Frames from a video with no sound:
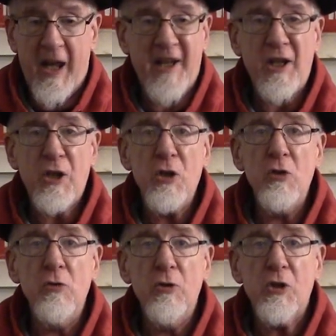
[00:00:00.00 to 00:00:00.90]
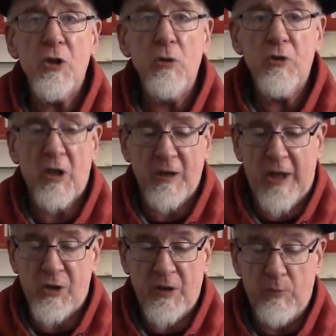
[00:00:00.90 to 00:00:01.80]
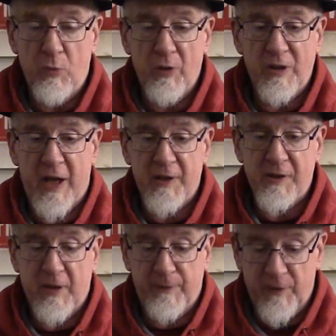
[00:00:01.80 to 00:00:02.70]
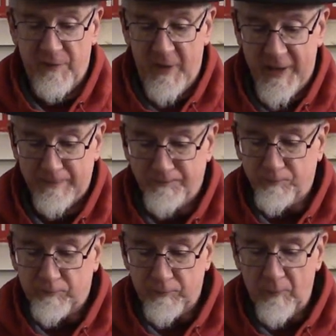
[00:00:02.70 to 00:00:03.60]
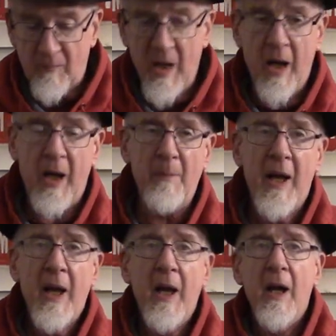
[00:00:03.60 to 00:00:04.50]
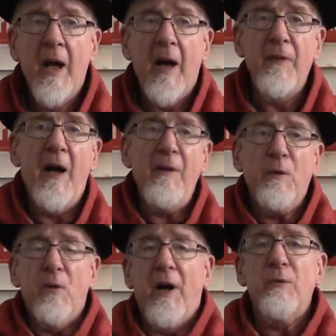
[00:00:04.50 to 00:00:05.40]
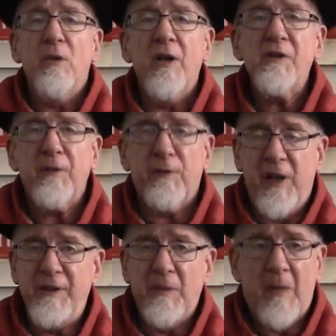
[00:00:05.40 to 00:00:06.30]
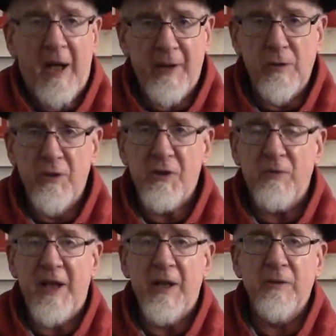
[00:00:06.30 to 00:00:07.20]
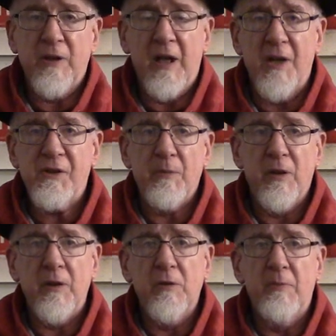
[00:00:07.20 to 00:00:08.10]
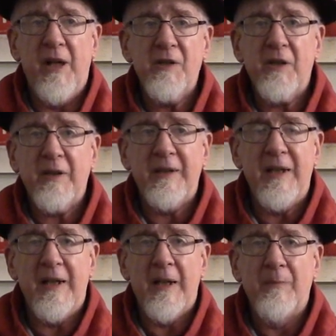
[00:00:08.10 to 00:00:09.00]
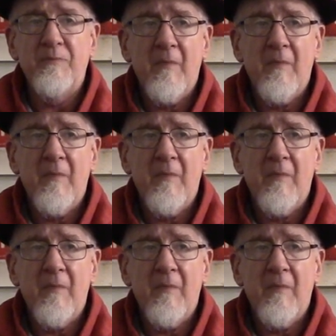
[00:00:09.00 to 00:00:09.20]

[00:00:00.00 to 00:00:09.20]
had a huge, huge collection and bought a lot of stuff off me. Um, another one was a friend of mine who was a regular customer who basically um,